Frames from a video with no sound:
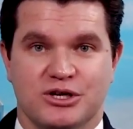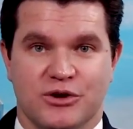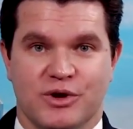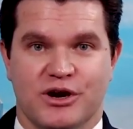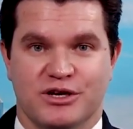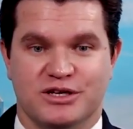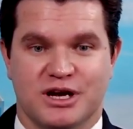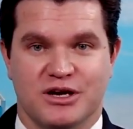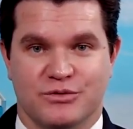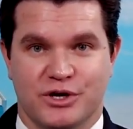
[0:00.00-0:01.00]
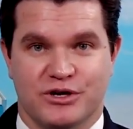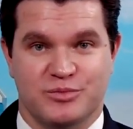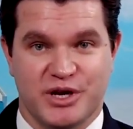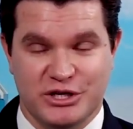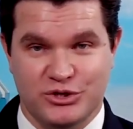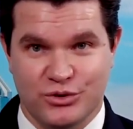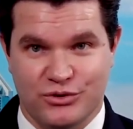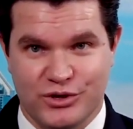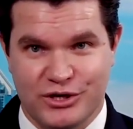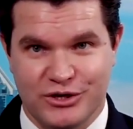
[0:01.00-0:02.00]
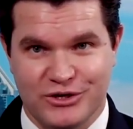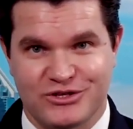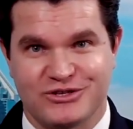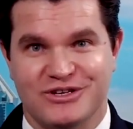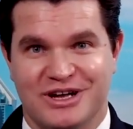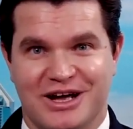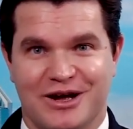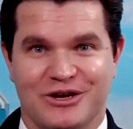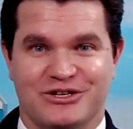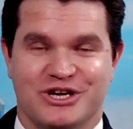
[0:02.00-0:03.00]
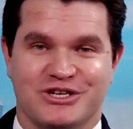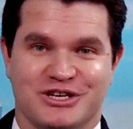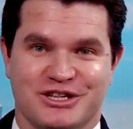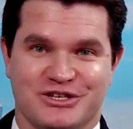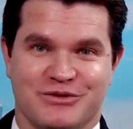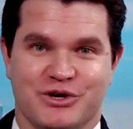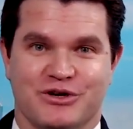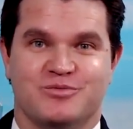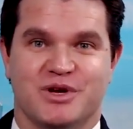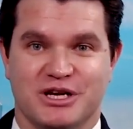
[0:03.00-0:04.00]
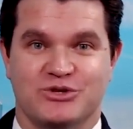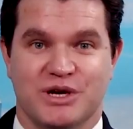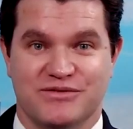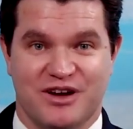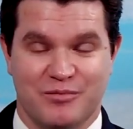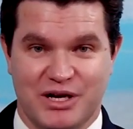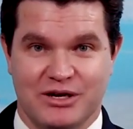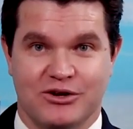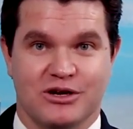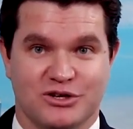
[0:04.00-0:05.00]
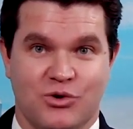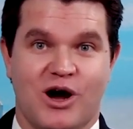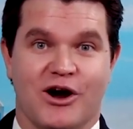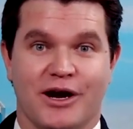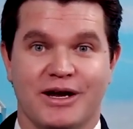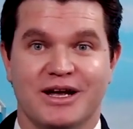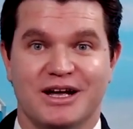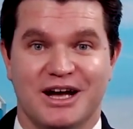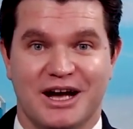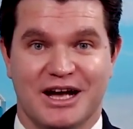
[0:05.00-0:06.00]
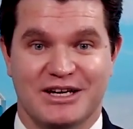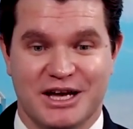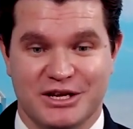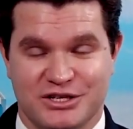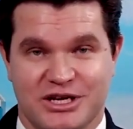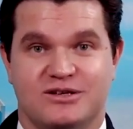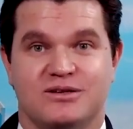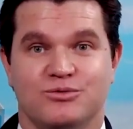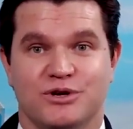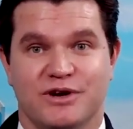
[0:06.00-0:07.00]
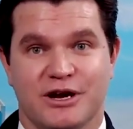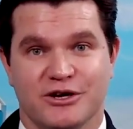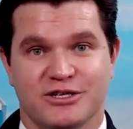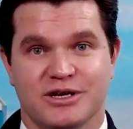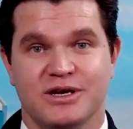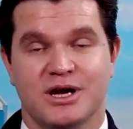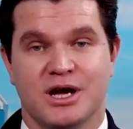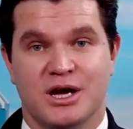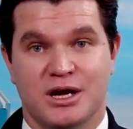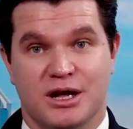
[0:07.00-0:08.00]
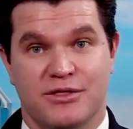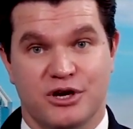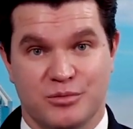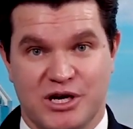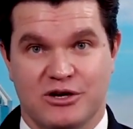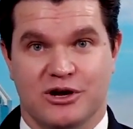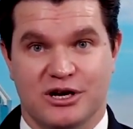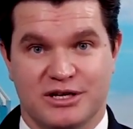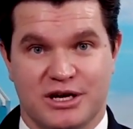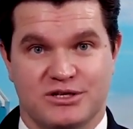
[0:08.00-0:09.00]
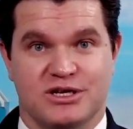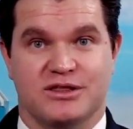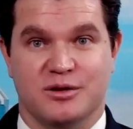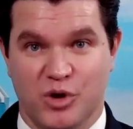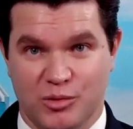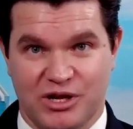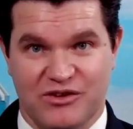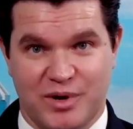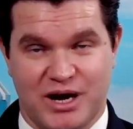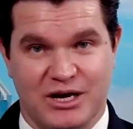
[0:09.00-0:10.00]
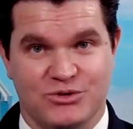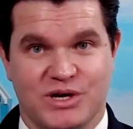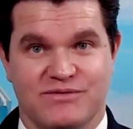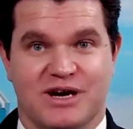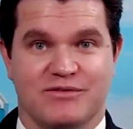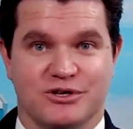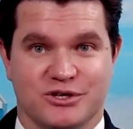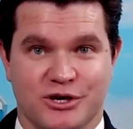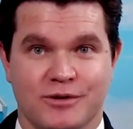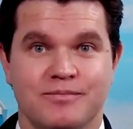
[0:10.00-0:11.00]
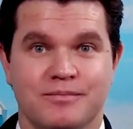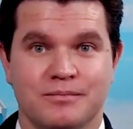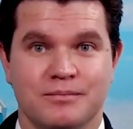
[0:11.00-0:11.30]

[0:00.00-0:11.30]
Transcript: we're not spending 2 or 3 years chasing this, and we're not spending $25 million acquiring a data set. We've inherited a $30 million data set that Mobil left behind 25 years ago.